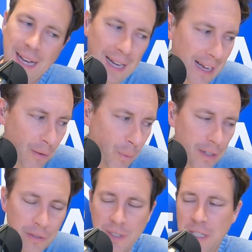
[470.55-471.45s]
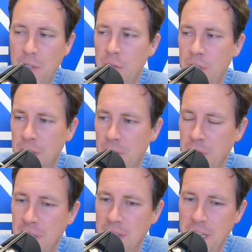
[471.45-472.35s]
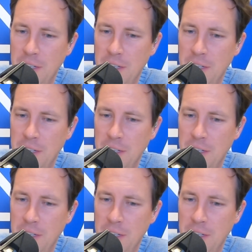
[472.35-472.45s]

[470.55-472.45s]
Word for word: uh, we don't think you should do this.